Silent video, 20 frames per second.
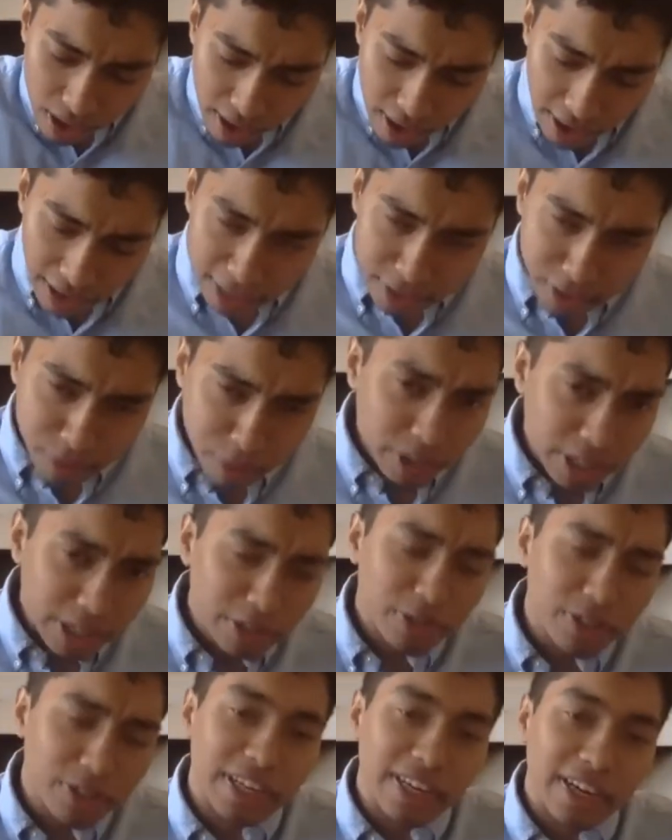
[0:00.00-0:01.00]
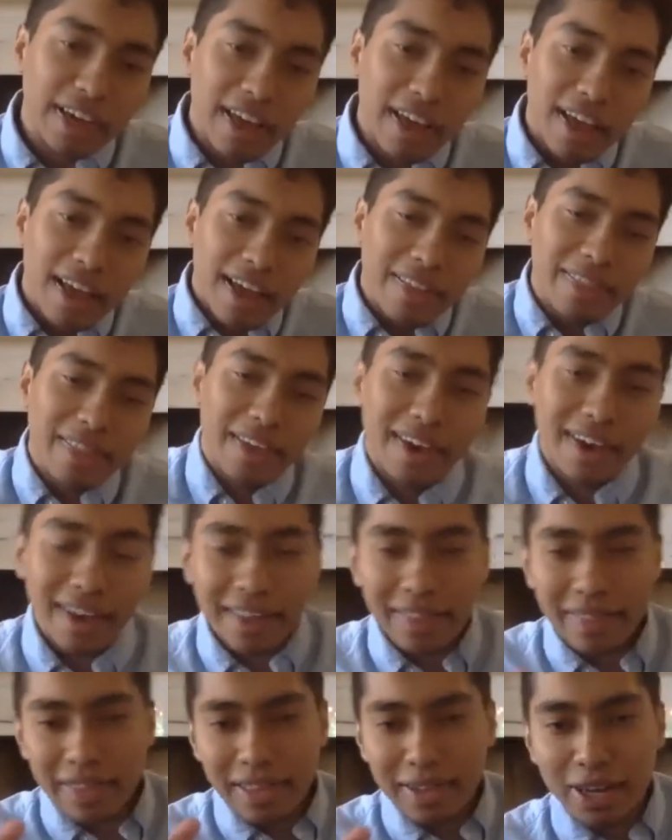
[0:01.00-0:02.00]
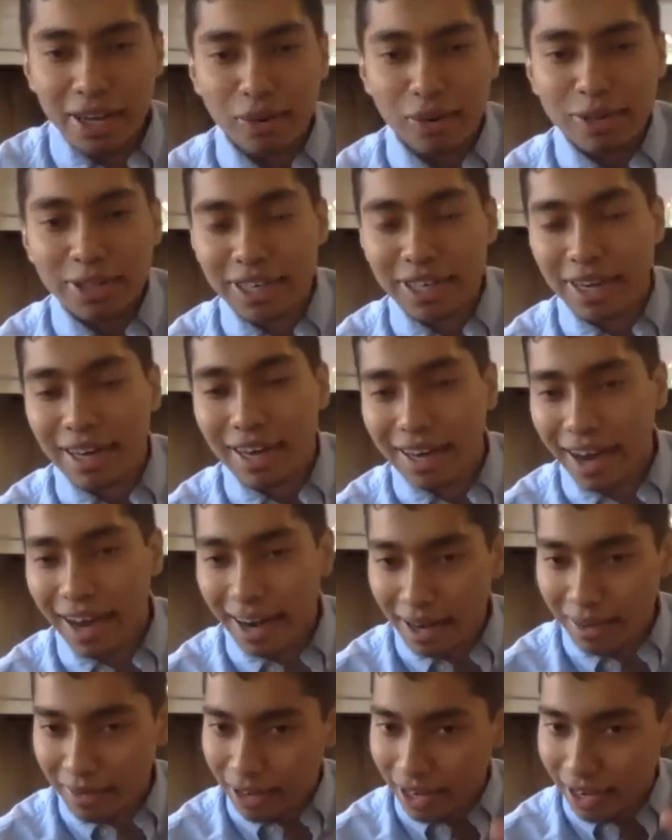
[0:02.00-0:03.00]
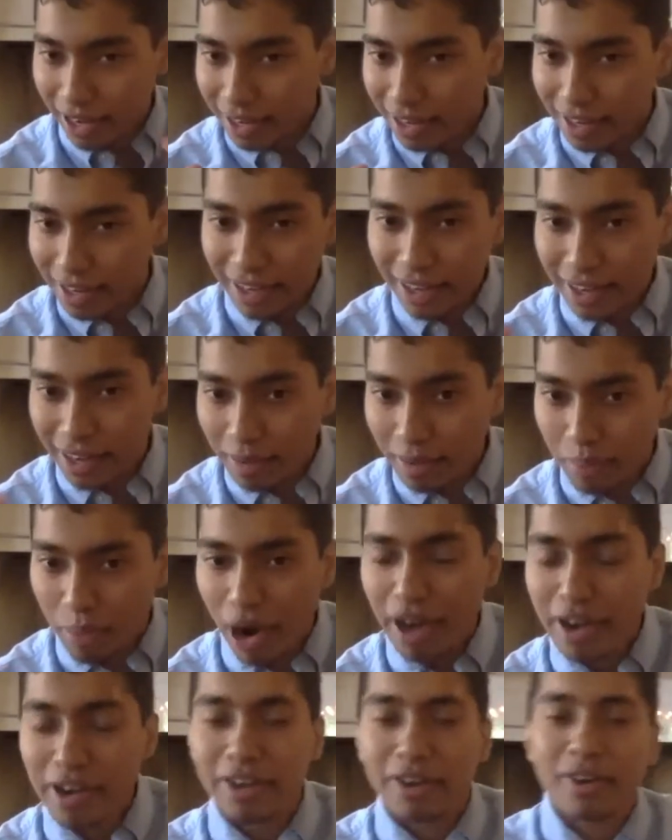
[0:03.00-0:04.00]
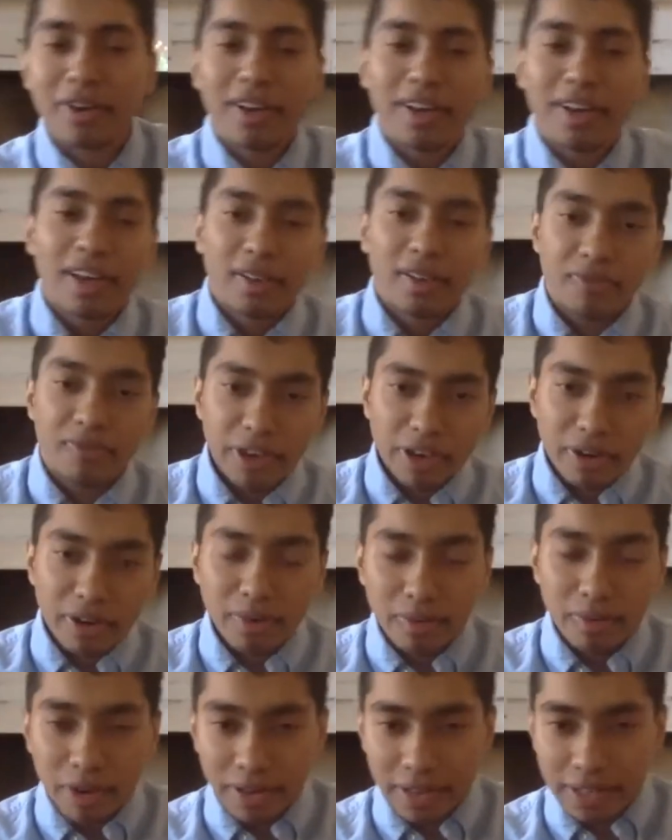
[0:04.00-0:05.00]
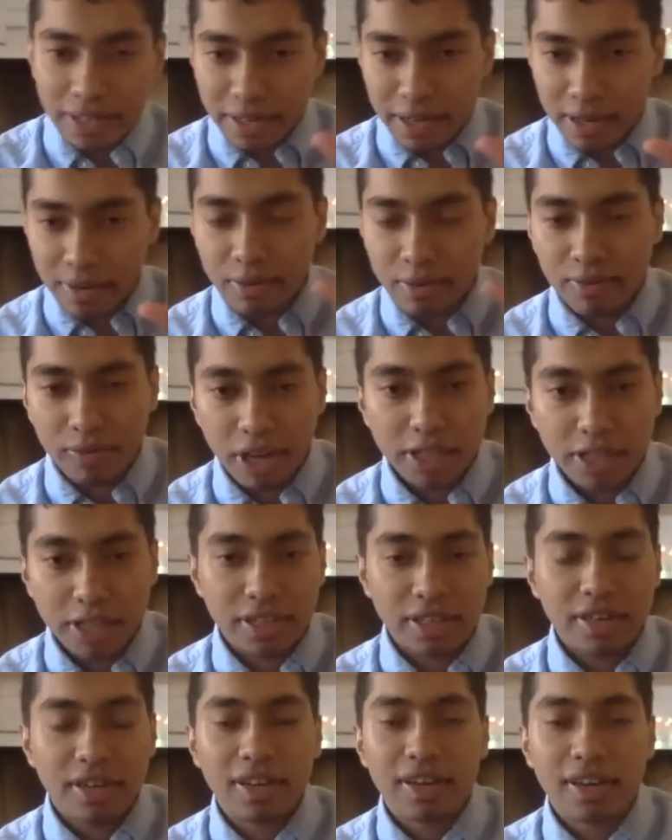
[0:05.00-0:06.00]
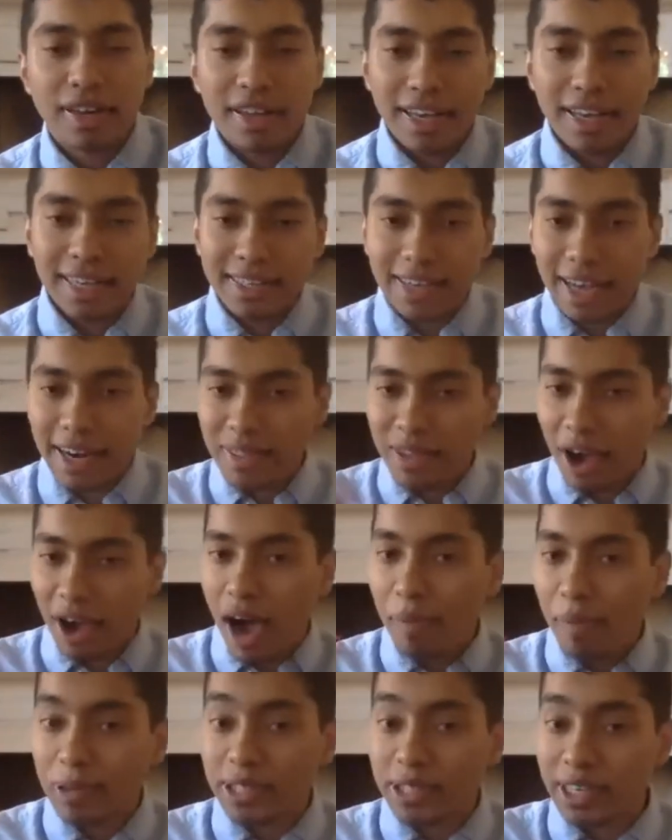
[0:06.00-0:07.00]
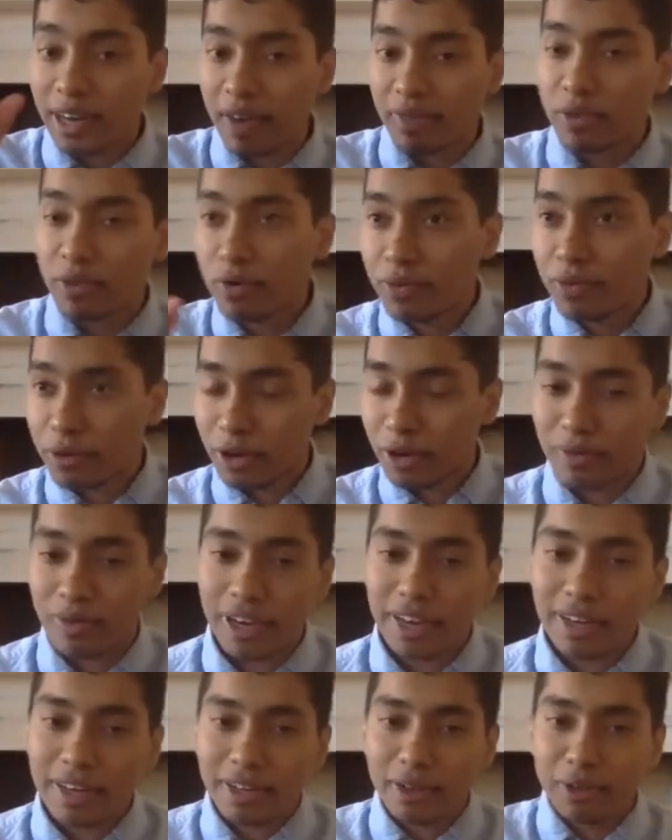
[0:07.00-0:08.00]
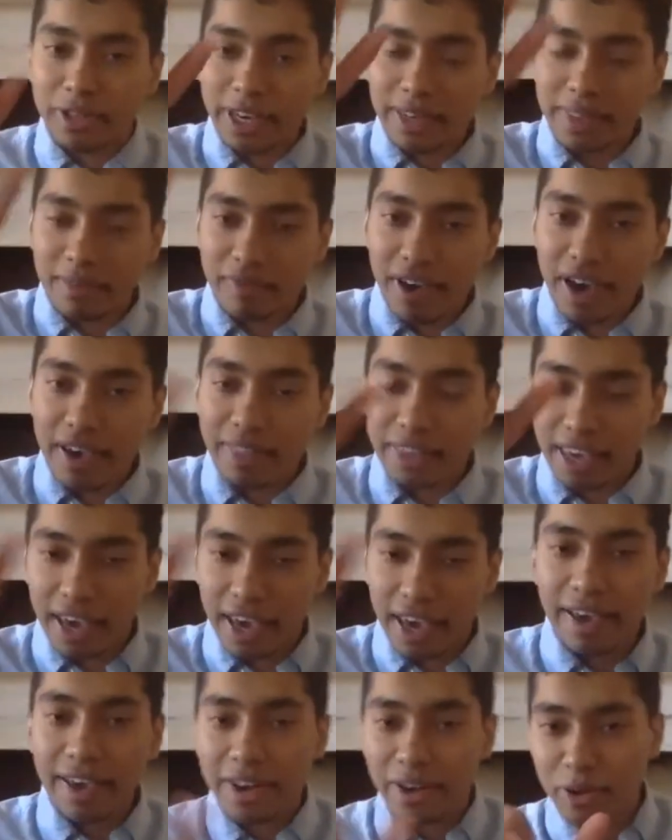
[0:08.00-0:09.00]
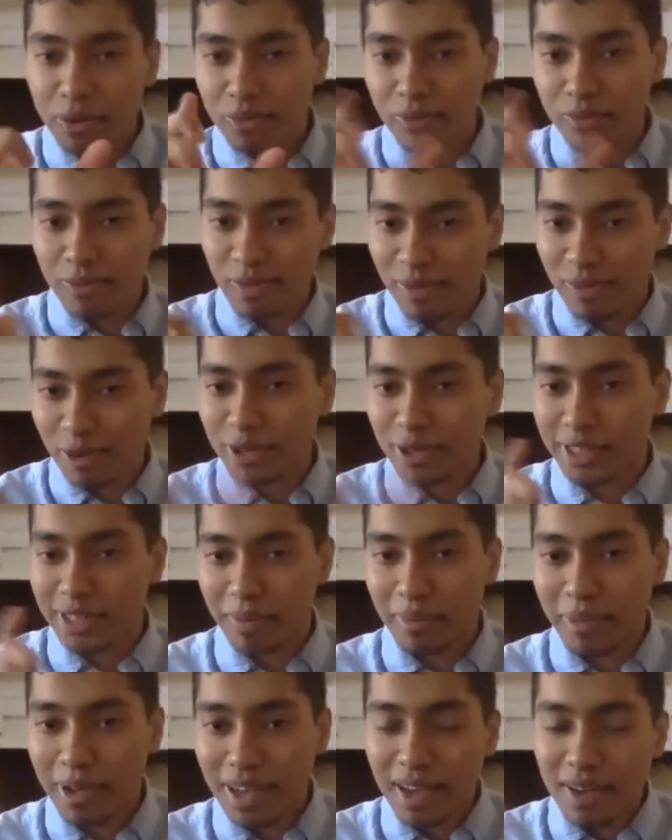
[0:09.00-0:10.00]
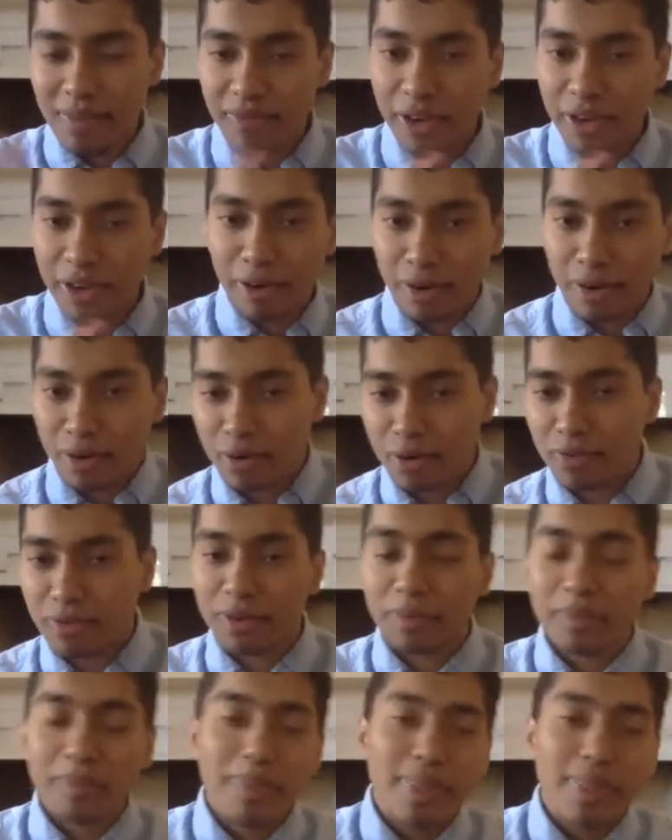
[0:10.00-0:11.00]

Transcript: And it's really interesting, the linguistic kind of pun here, fikr, right? This idea of reflection is kind of the opposite of kufr, right? You take the fa and the cat and you reverse them, fikr and kufr.